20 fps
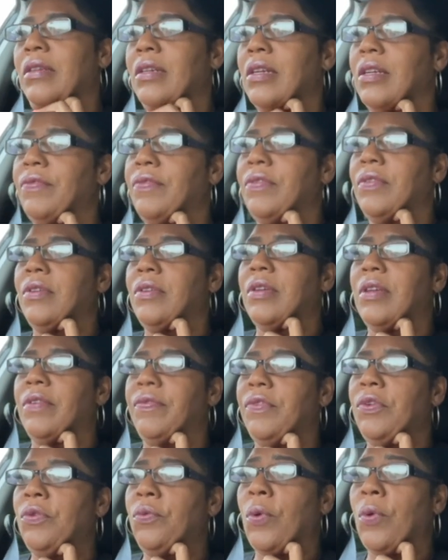if
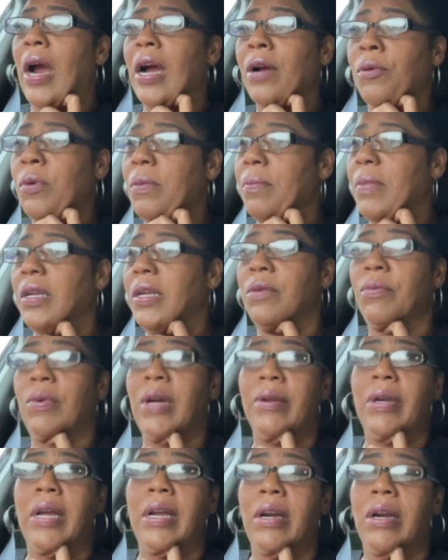if you rock with me the
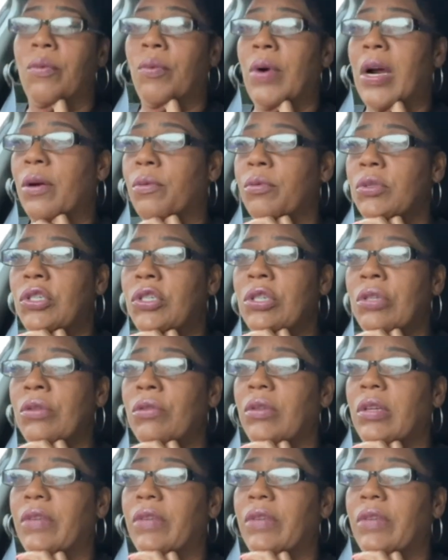way that I rock with you.